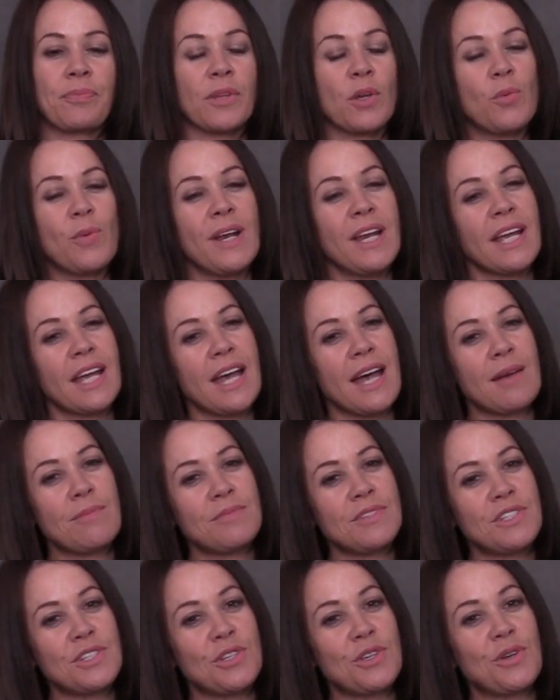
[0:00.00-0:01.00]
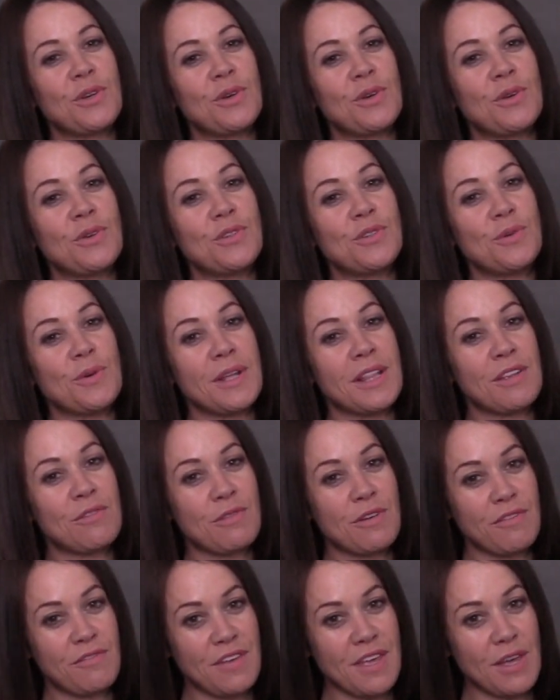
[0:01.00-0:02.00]
When it comes to doing the
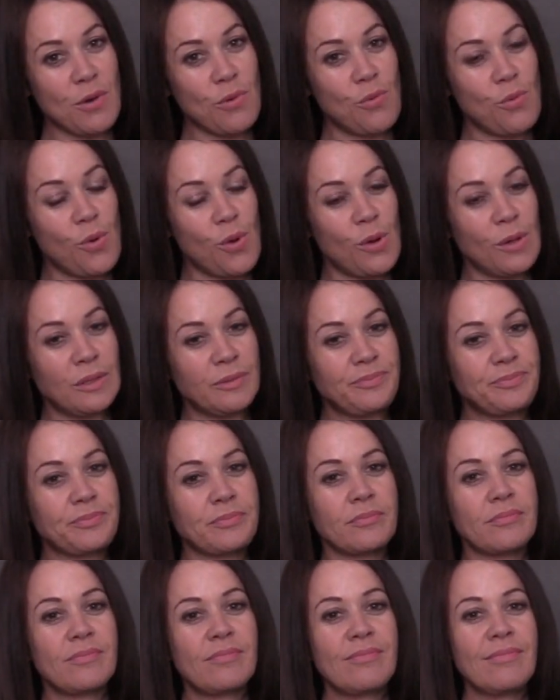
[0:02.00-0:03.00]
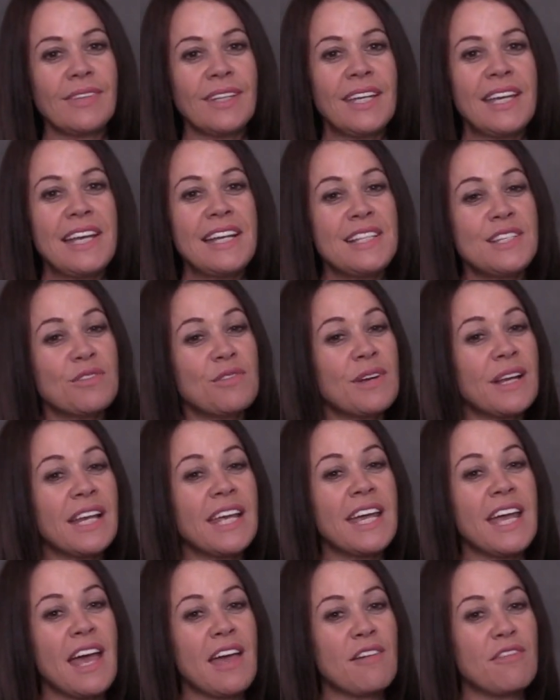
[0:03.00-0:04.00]
reveal wall, it's
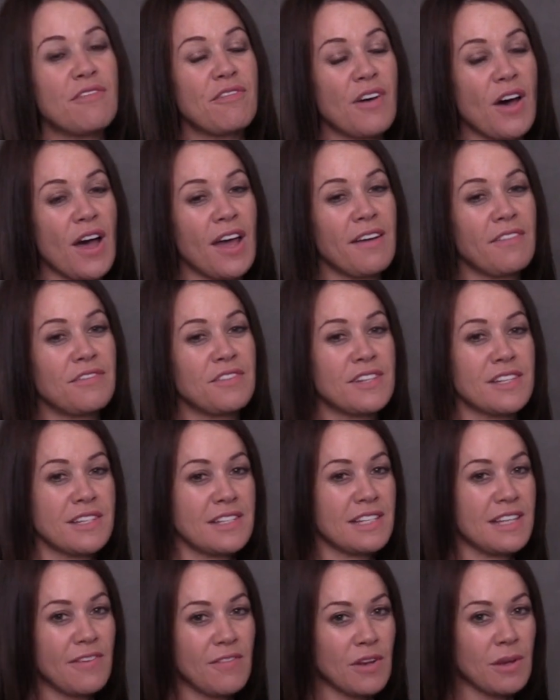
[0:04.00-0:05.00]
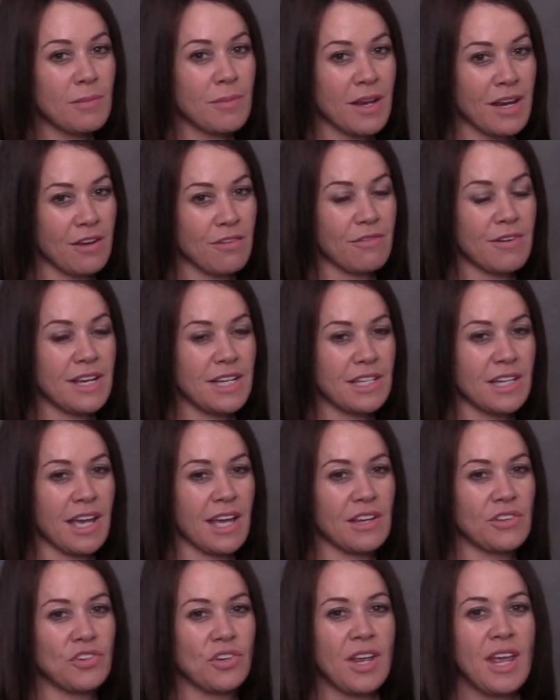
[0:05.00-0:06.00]
really a 5 to 7 minute
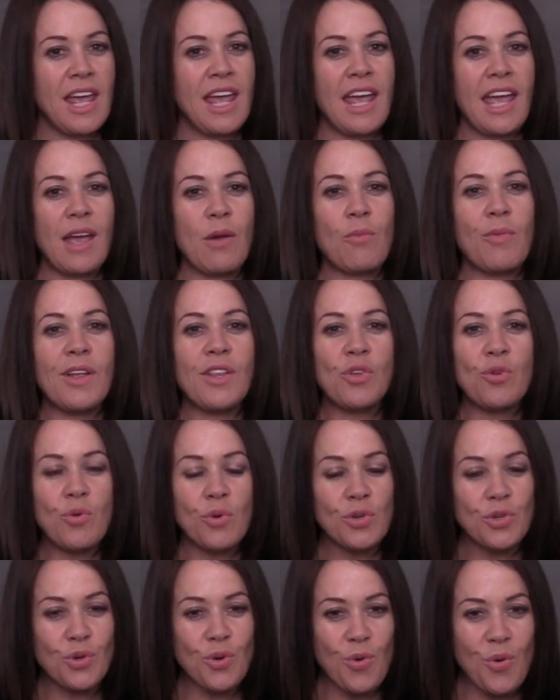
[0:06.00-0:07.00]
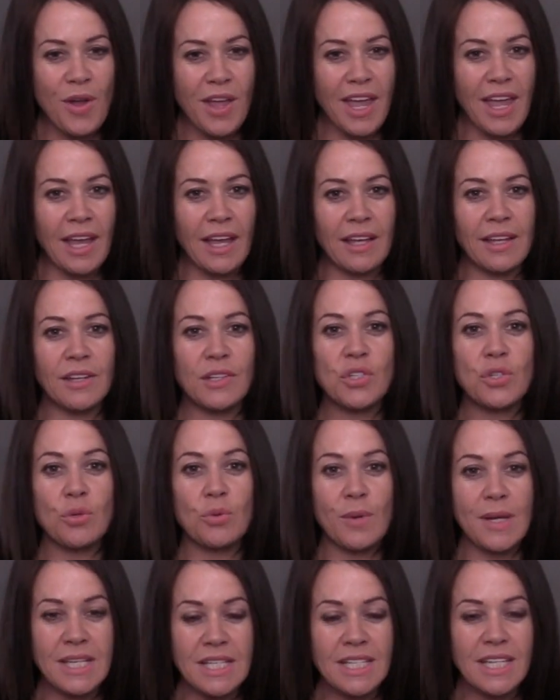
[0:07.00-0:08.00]
retouch. And when you're talking
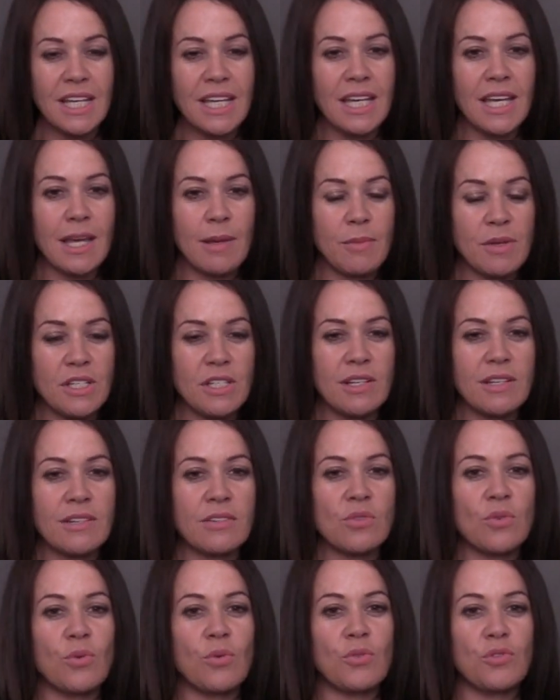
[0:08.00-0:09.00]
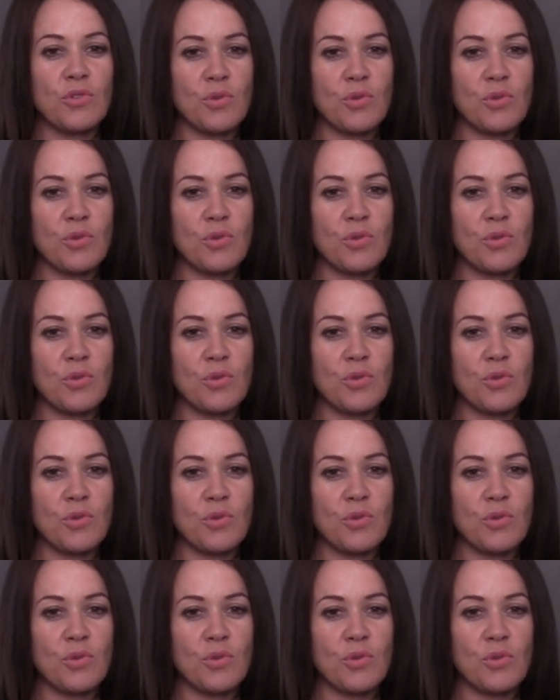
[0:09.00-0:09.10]
20 images or